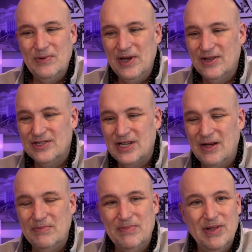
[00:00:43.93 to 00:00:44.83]
We all saw
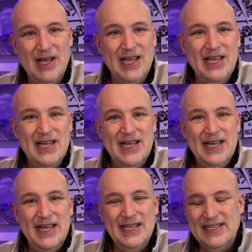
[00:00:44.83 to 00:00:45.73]
him play
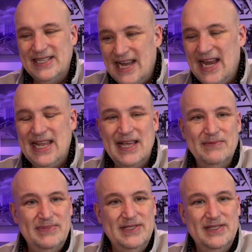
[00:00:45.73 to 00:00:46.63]
in
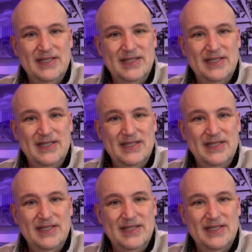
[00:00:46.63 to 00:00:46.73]
stadiums.